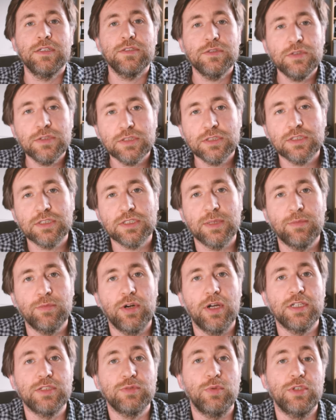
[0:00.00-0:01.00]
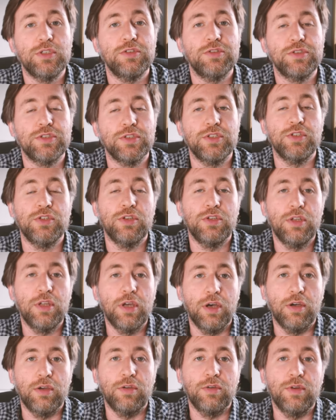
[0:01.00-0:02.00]
So just to summarize what you should
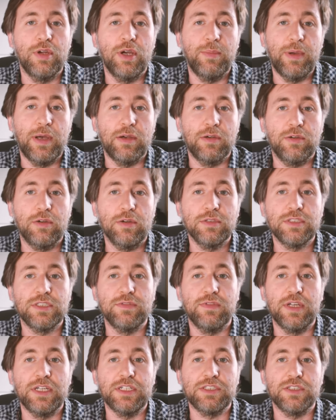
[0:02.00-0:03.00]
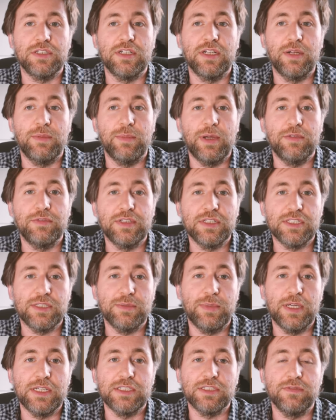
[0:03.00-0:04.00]
know about conservation and about
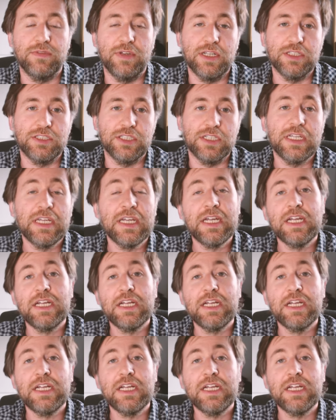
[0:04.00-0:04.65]
dissipation of energy.